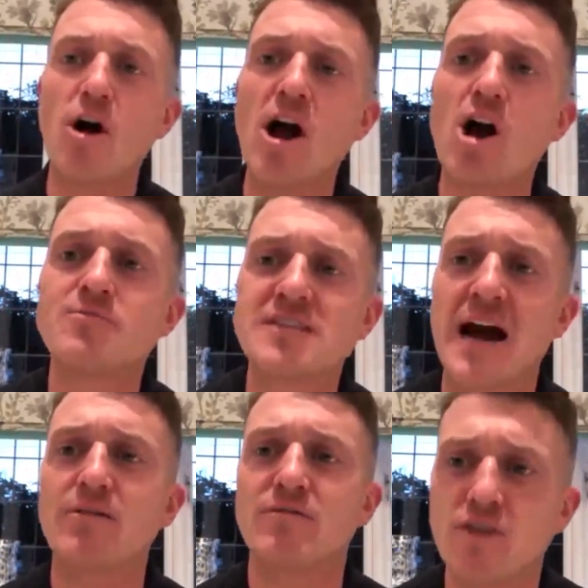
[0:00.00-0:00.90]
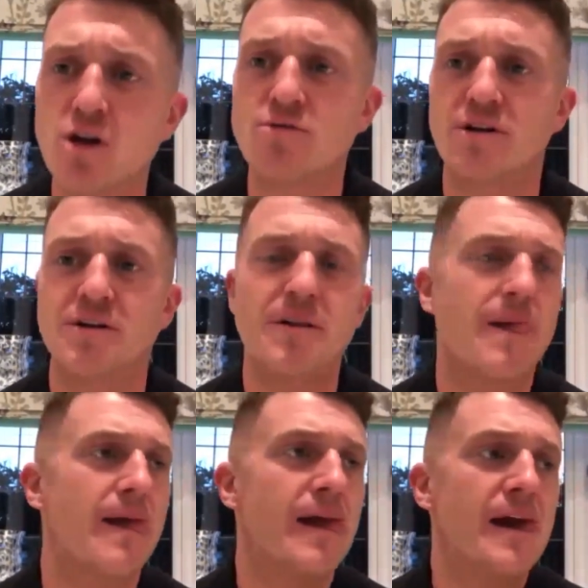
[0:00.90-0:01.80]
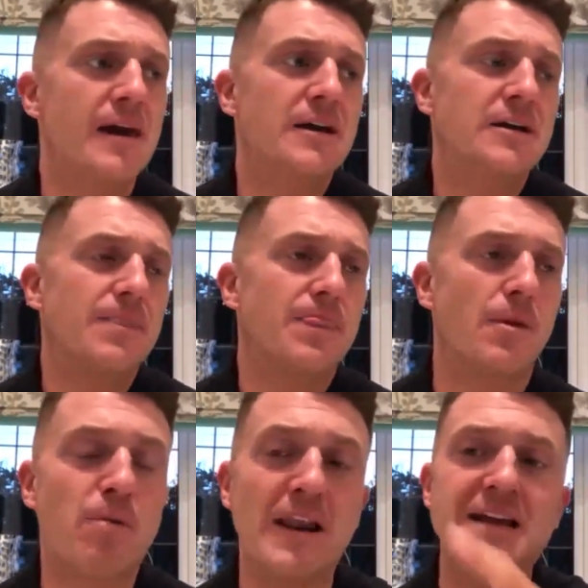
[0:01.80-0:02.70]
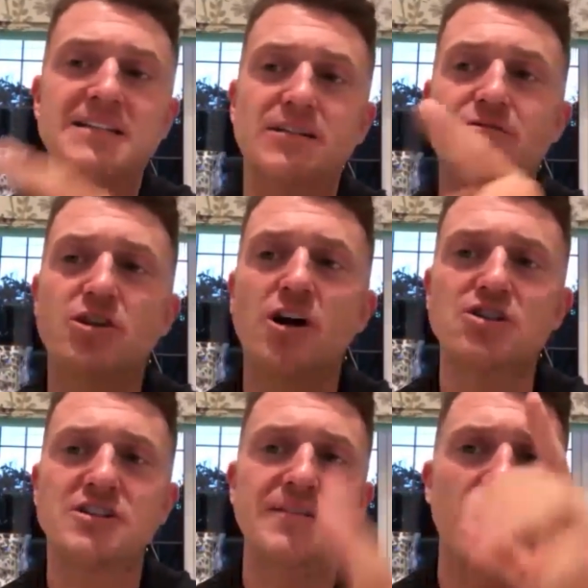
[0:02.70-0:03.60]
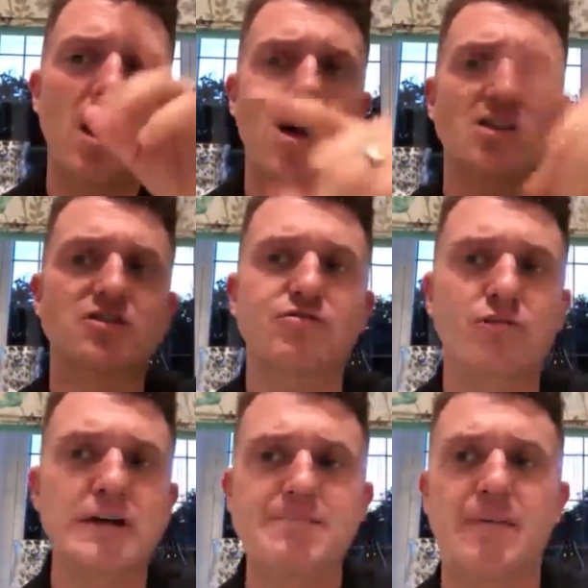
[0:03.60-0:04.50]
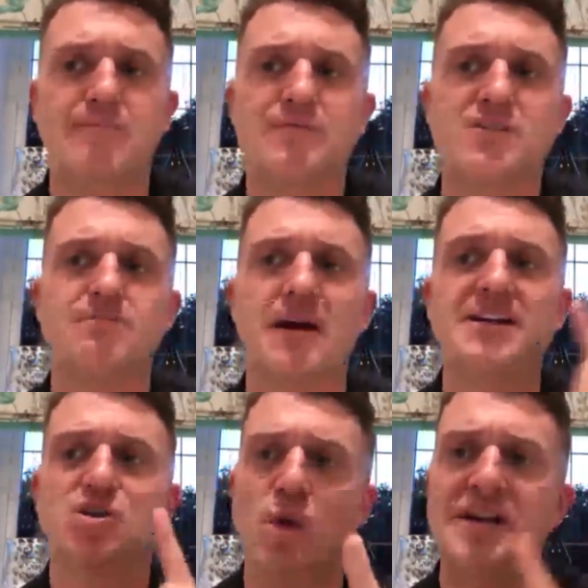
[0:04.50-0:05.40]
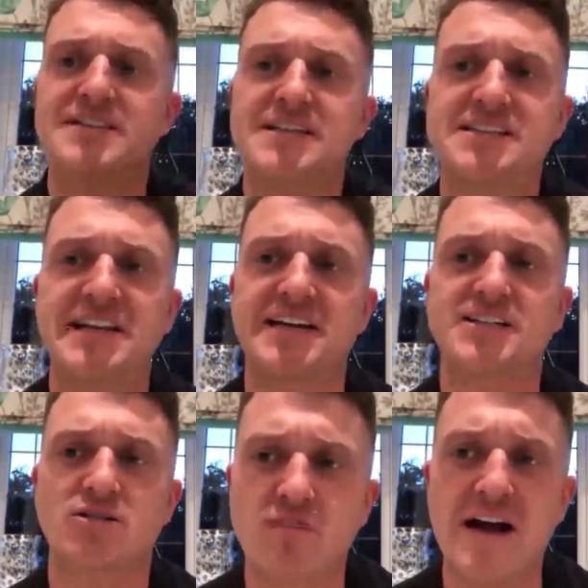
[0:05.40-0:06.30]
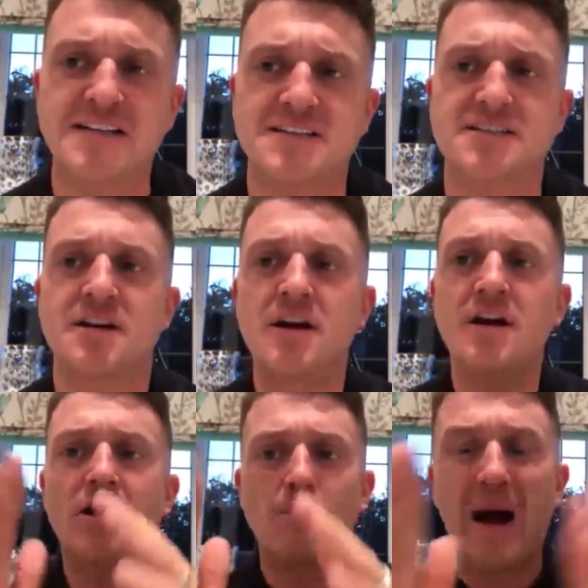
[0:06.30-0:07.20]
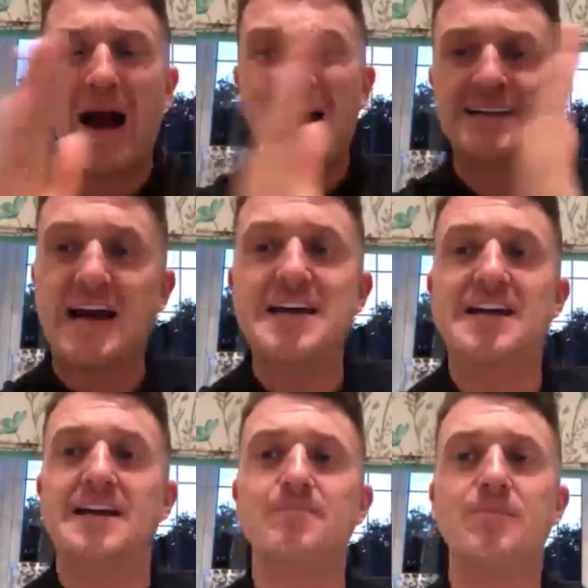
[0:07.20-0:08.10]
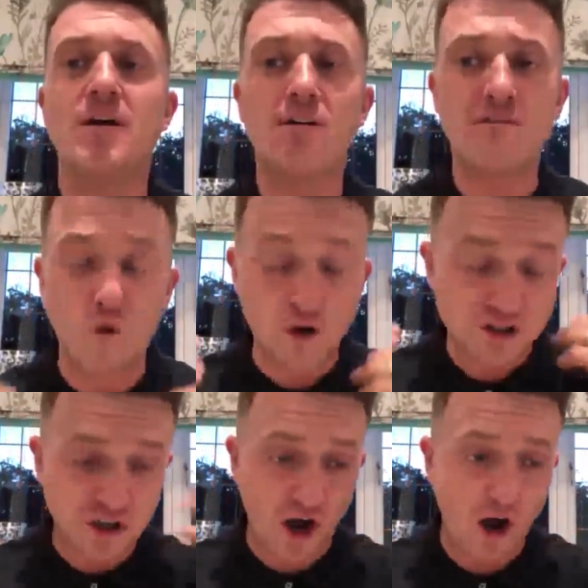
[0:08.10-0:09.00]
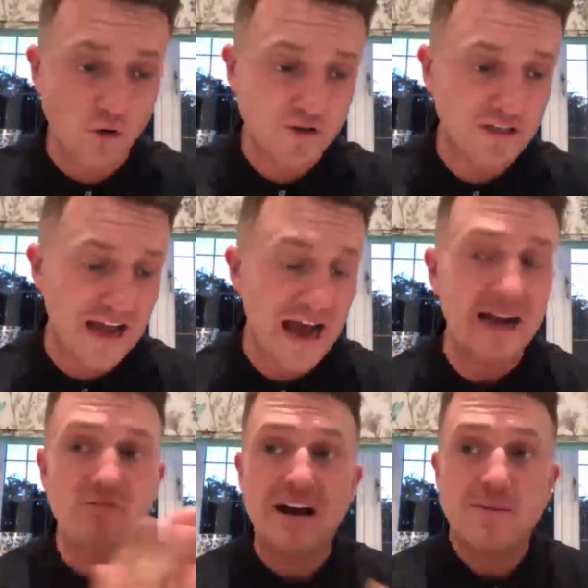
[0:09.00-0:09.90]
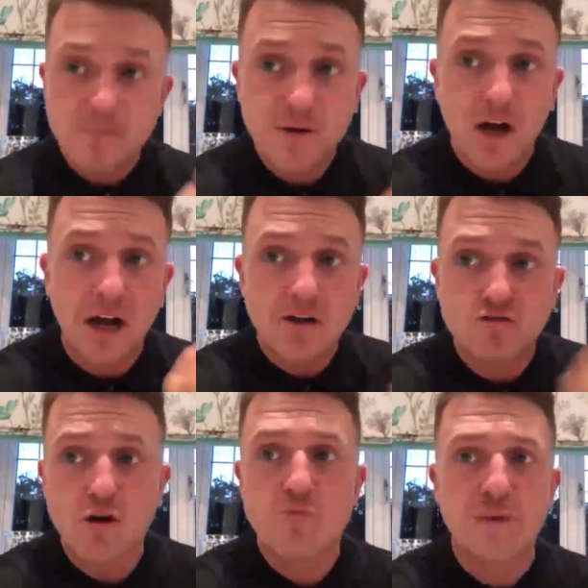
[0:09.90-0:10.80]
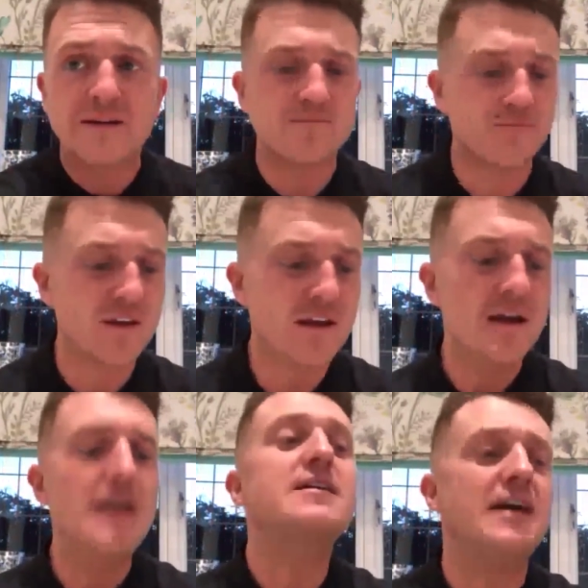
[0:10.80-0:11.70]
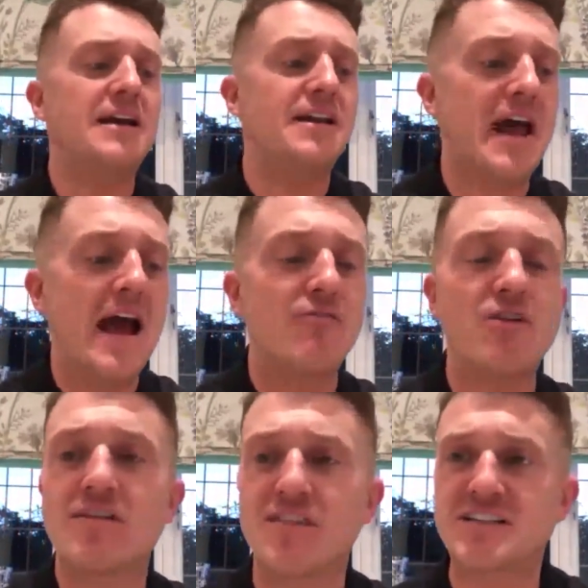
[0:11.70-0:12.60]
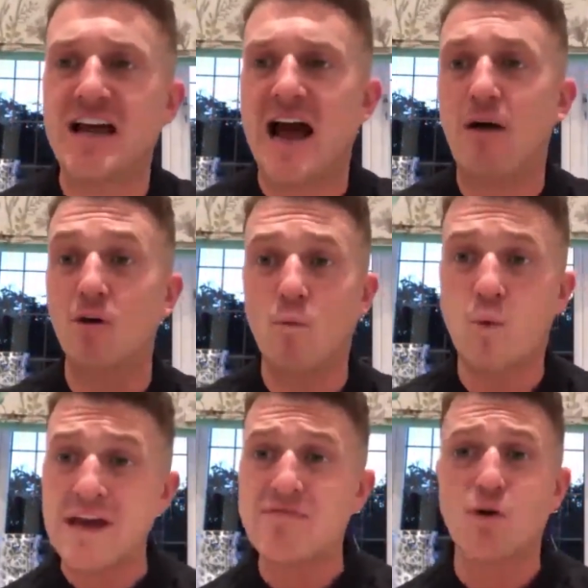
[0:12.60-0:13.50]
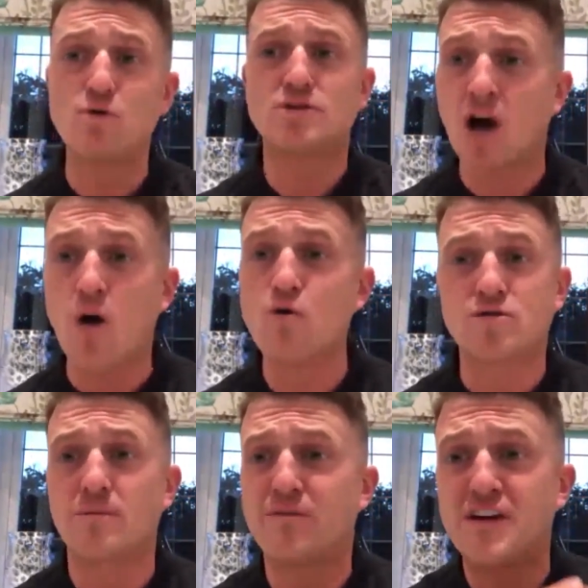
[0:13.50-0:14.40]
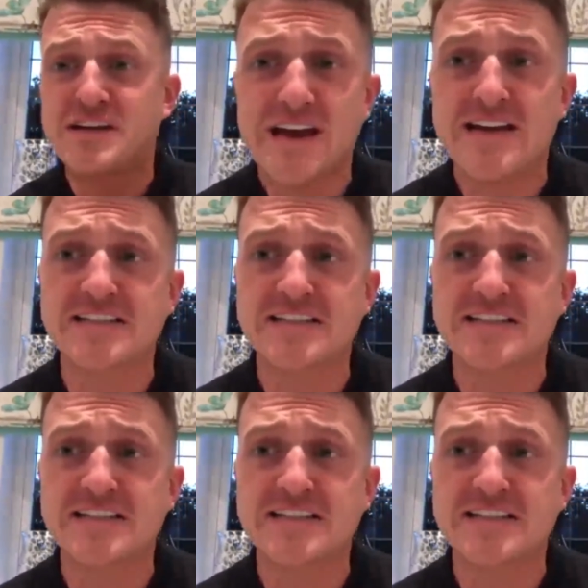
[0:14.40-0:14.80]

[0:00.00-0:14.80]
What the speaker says: In my hometown of Luton, the police have just in the last 3 months made 26 arrests, backdating for child gang rape and grooming in an area of the town that we've all told them for